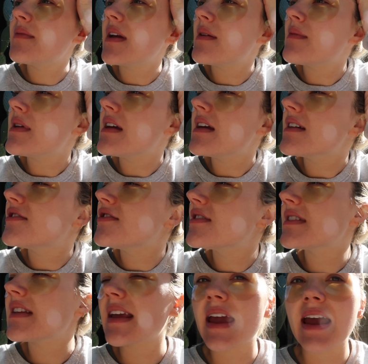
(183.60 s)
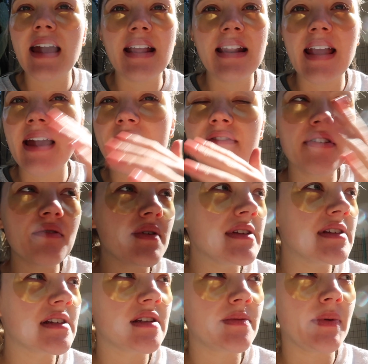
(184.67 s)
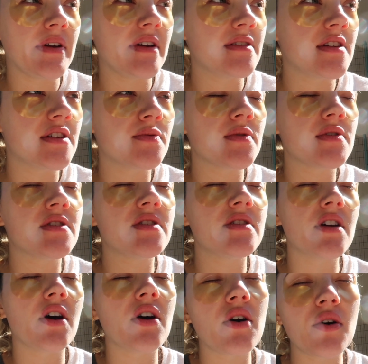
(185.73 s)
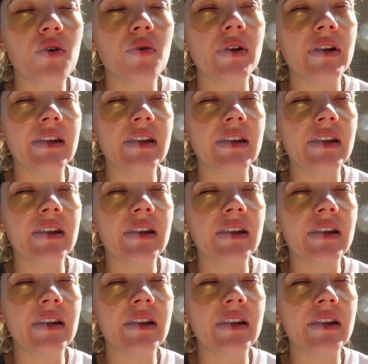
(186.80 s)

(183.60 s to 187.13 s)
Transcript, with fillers: a baby it's just like and everyone's experiences were so